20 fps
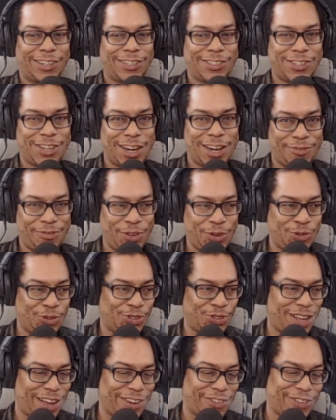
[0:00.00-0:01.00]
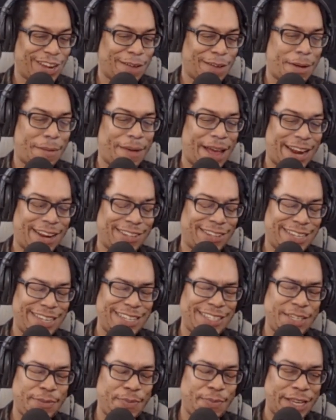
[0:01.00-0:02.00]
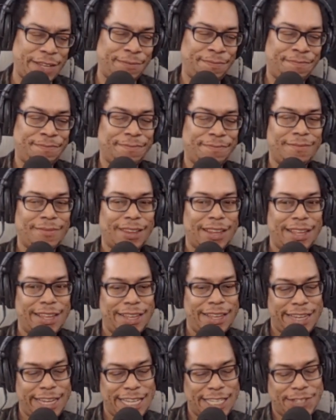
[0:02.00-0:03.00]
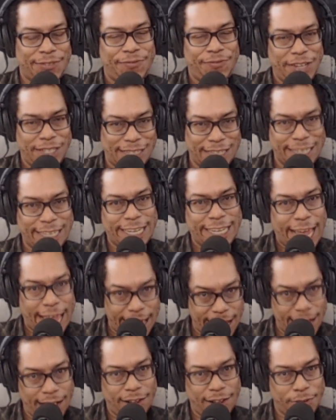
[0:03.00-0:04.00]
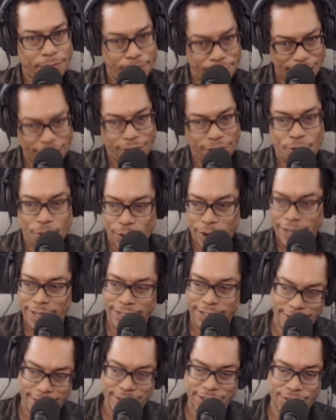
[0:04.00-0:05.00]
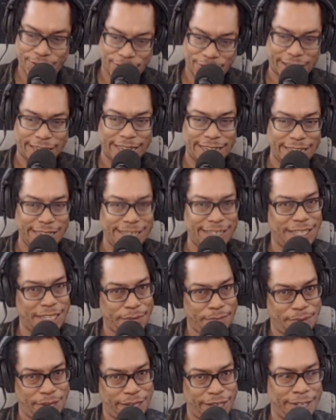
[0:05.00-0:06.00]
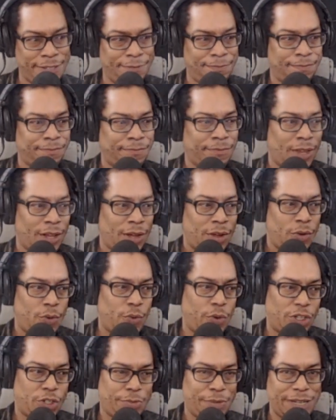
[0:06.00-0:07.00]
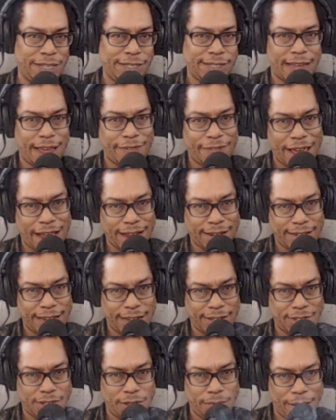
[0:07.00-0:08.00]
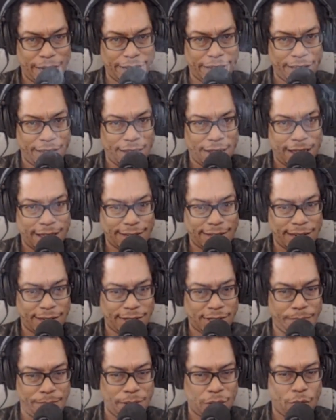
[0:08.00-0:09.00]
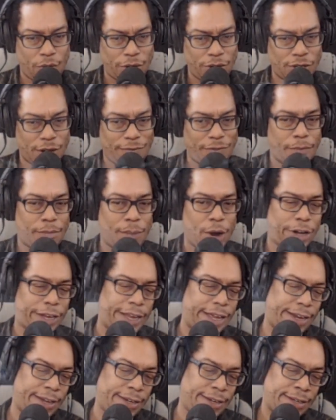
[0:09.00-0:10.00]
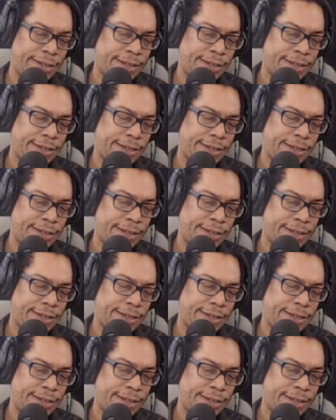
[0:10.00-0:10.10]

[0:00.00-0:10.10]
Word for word: It's not a futures contract. My bad. It's an ETP. It's physically held Bitcoins in this fucking ETP, which means that takes the money, takes the Bitcoins off the market,